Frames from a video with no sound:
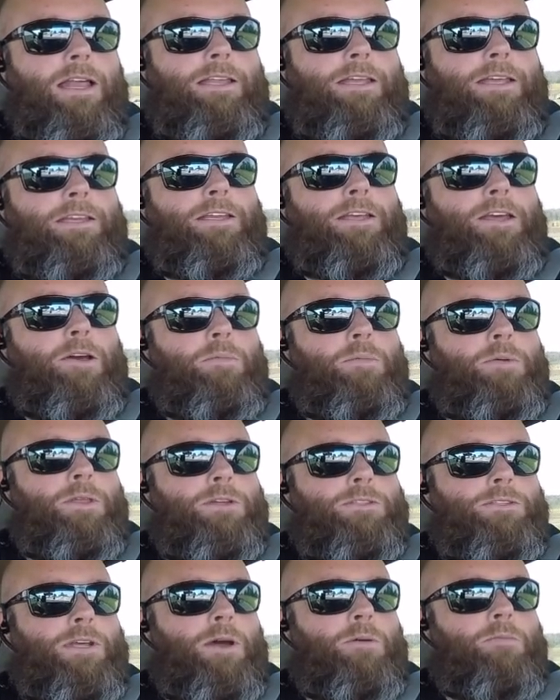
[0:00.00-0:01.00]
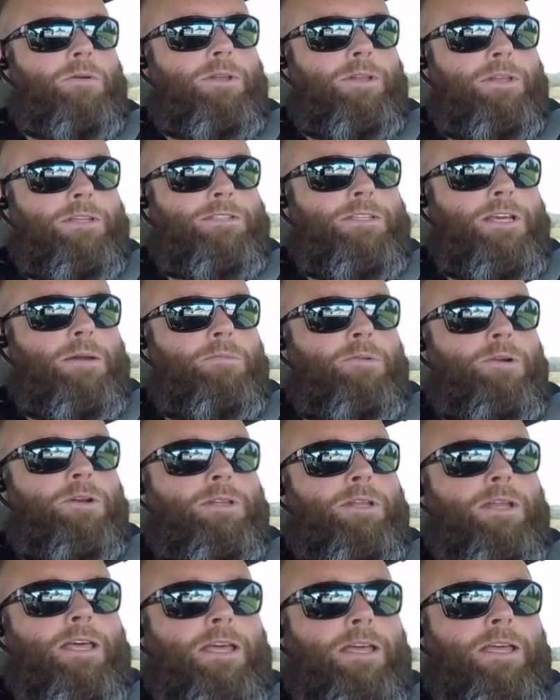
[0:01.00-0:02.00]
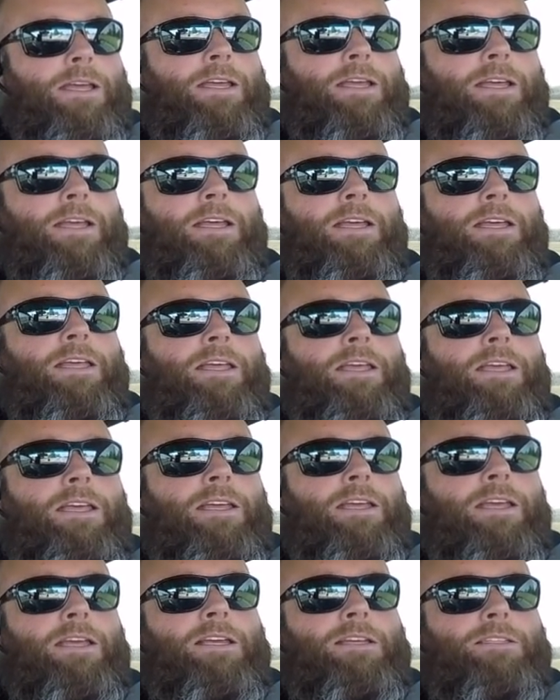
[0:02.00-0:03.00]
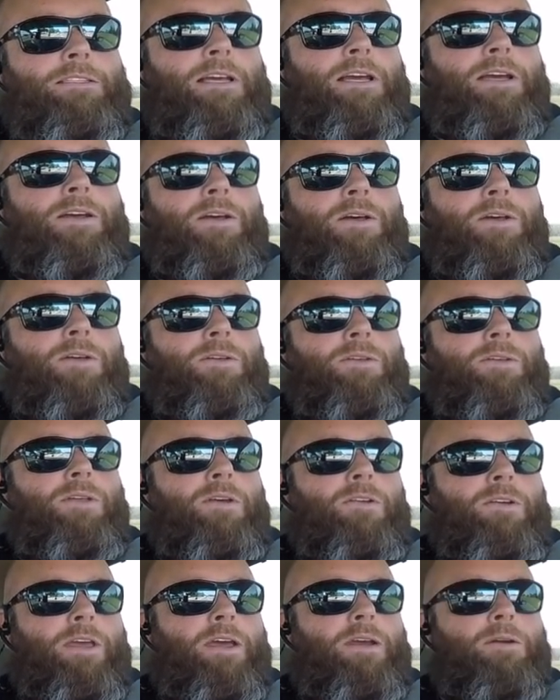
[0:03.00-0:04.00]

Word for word: didn't go. But there's not one in this neighborhood today. He's like, oh, okay.